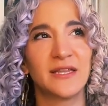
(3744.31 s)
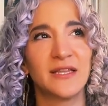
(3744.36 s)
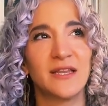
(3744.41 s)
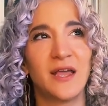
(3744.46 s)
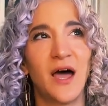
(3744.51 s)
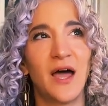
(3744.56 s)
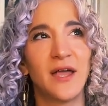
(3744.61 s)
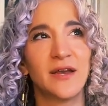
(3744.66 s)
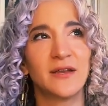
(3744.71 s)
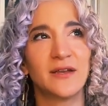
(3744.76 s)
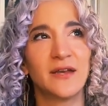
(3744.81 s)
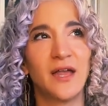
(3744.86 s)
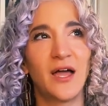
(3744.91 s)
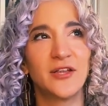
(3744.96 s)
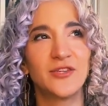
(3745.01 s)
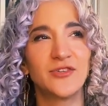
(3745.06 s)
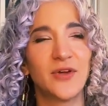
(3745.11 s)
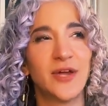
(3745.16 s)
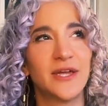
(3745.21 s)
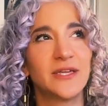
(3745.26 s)

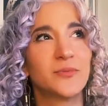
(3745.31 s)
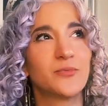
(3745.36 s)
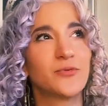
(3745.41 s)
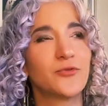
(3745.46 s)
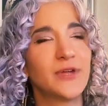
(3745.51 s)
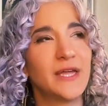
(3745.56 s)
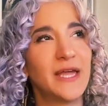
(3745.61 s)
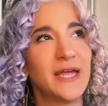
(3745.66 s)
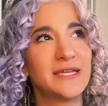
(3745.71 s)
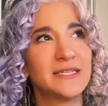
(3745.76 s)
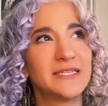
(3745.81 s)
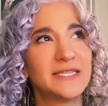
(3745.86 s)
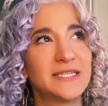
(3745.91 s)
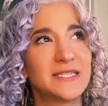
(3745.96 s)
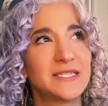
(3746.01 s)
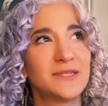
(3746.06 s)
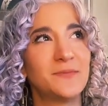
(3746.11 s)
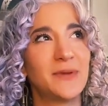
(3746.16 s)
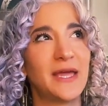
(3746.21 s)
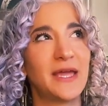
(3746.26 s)
not trying to
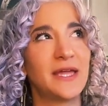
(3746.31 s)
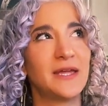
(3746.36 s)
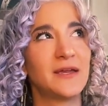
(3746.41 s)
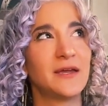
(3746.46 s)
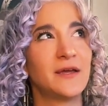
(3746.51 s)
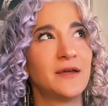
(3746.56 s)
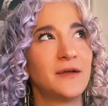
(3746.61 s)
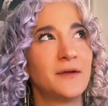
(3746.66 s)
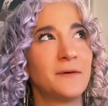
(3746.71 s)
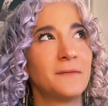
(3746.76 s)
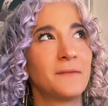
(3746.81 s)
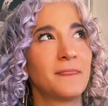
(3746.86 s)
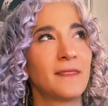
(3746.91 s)
pre-anticipate